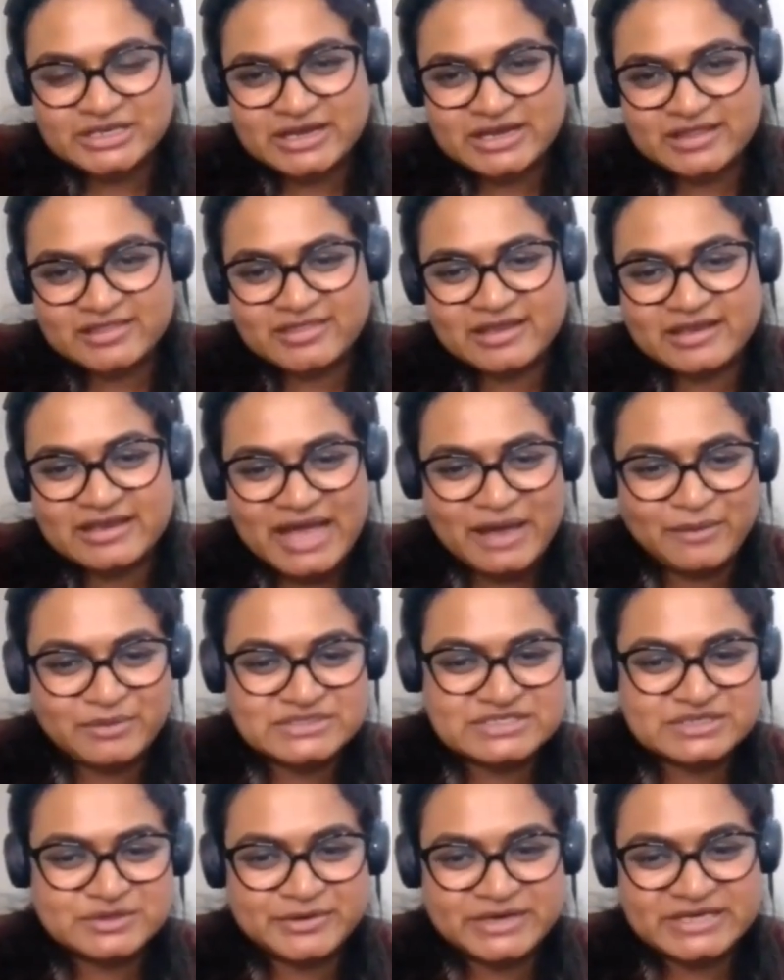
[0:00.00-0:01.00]
And I think now
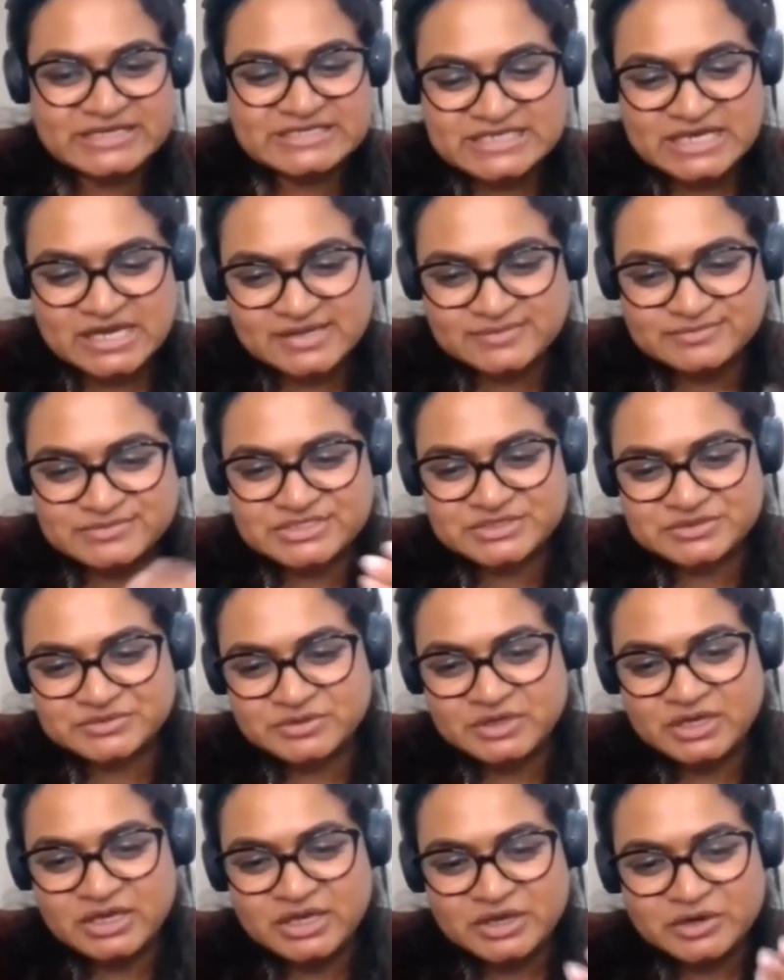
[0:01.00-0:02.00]
is a great time to